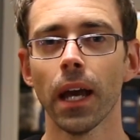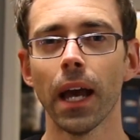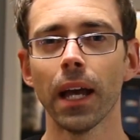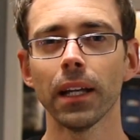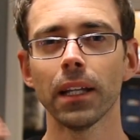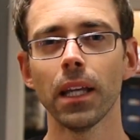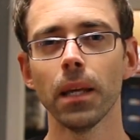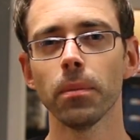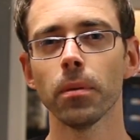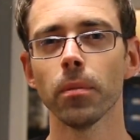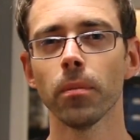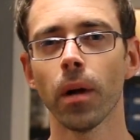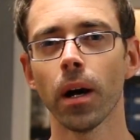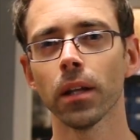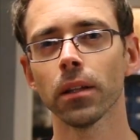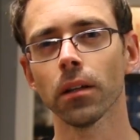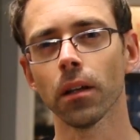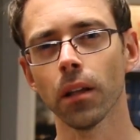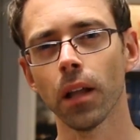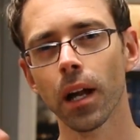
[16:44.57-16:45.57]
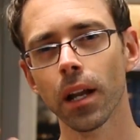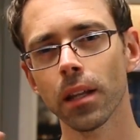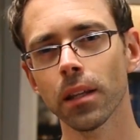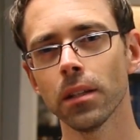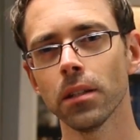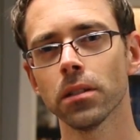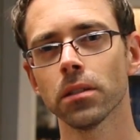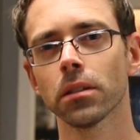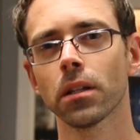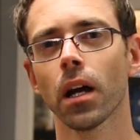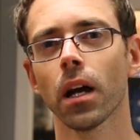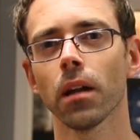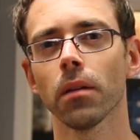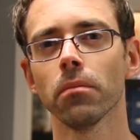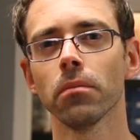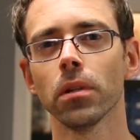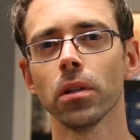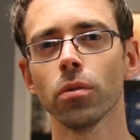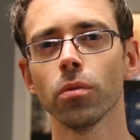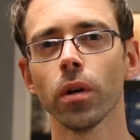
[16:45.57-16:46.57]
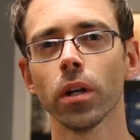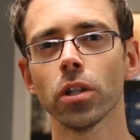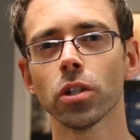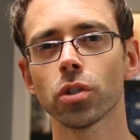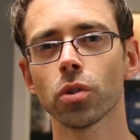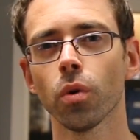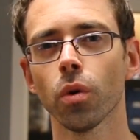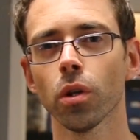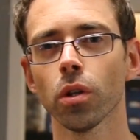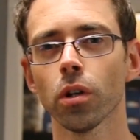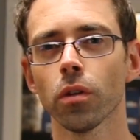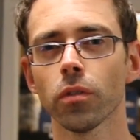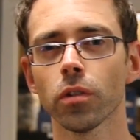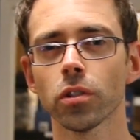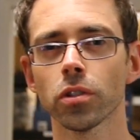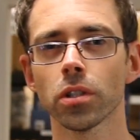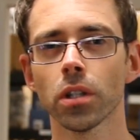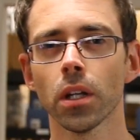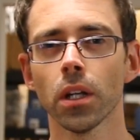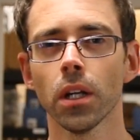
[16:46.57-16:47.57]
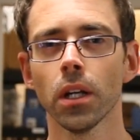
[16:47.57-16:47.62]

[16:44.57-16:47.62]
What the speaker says: And keep in mind, a lot of these kind of mid-range coilovers,